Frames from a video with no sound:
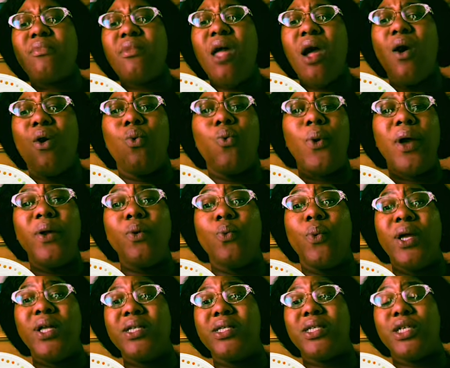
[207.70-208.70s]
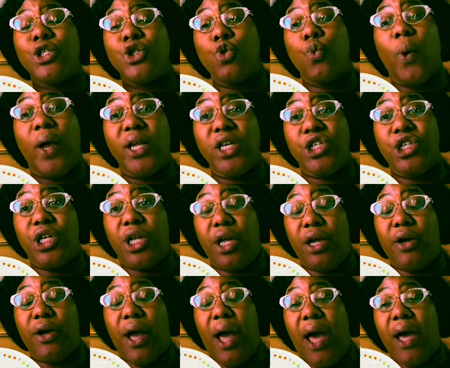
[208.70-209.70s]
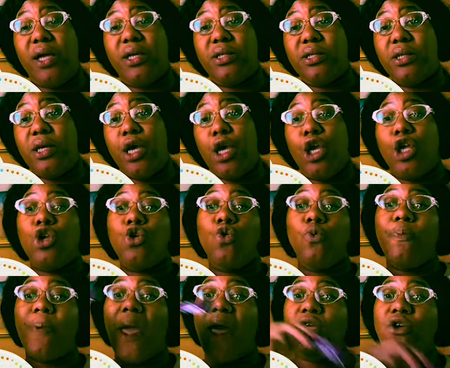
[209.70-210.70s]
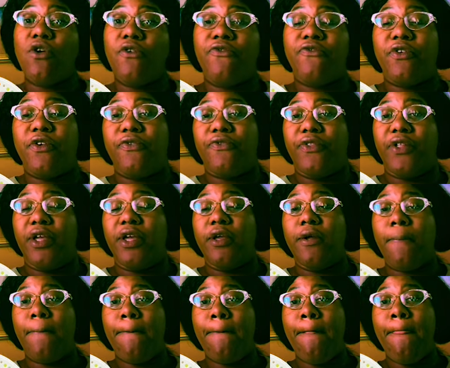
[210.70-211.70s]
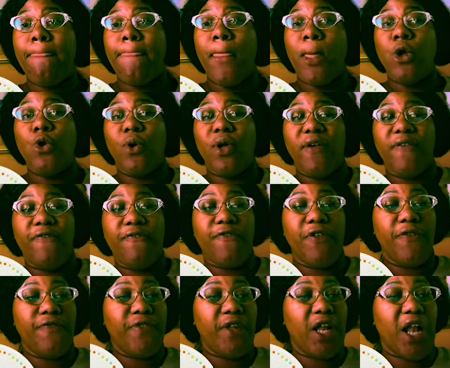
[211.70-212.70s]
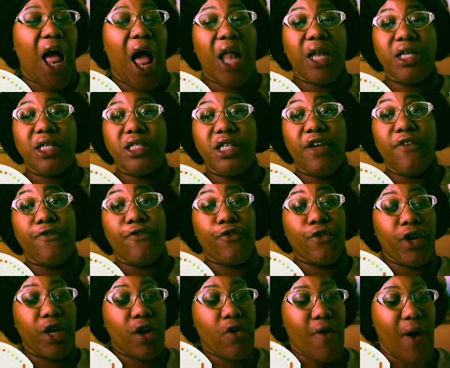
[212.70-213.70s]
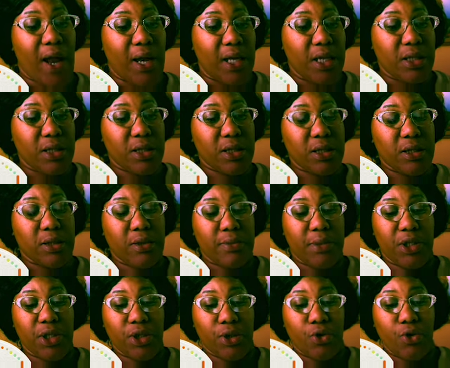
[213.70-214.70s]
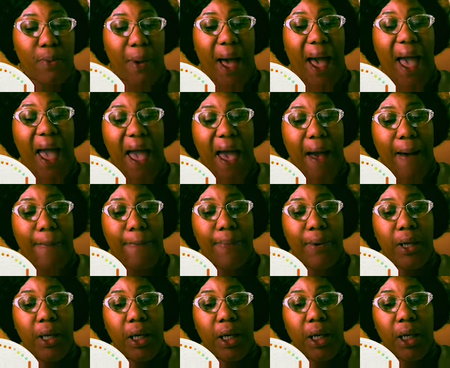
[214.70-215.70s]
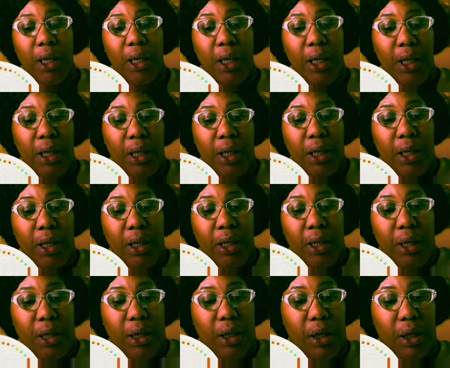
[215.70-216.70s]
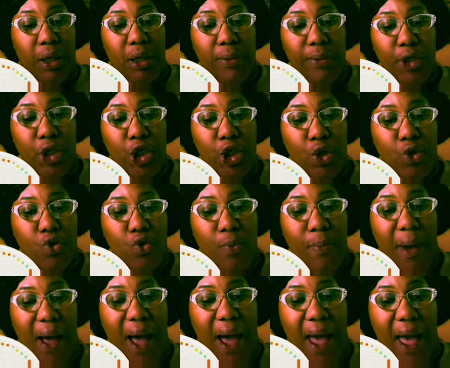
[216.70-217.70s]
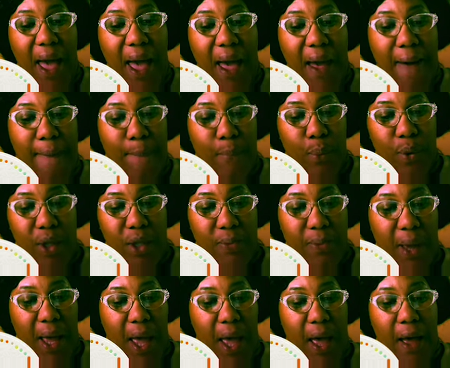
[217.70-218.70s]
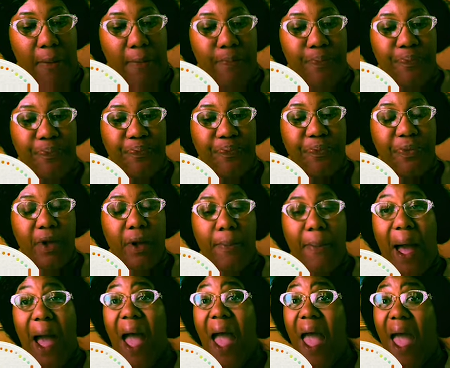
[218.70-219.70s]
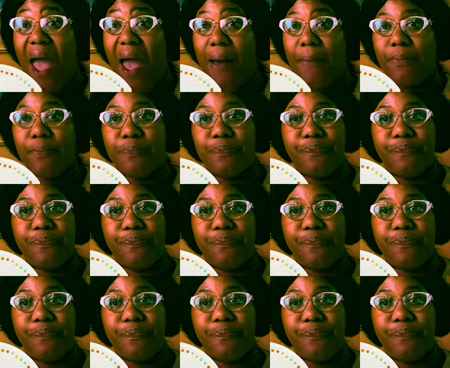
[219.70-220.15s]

a win-win situation here, guys. You pay your 50. You get $50 in free credits. Let me show you my app. Let me show you my app. Where's my app? My app.